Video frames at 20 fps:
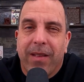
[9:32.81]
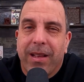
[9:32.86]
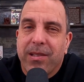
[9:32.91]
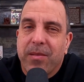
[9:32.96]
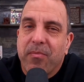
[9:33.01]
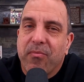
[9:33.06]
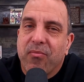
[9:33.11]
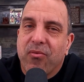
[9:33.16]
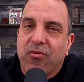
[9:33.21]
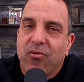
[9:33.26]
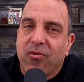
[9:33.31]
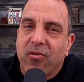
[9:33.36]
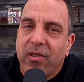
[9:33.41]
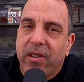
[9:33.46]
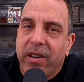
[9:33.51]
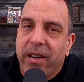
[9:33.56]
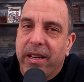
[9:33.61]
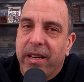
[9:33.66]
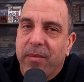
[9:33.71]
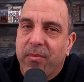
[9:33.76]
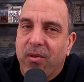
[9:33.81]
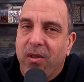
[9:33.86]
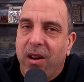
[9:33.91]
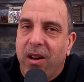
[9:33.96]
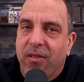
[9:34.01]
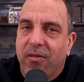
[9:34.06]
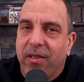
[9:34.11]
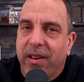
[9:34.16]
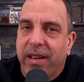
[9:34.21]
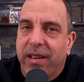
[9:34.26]
that's a pretty
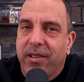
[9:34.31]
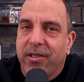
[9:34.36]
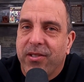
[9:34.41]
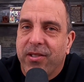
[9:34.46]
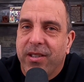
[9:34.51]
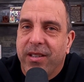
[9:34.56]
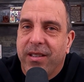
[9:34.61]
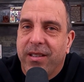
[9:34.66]
broad range.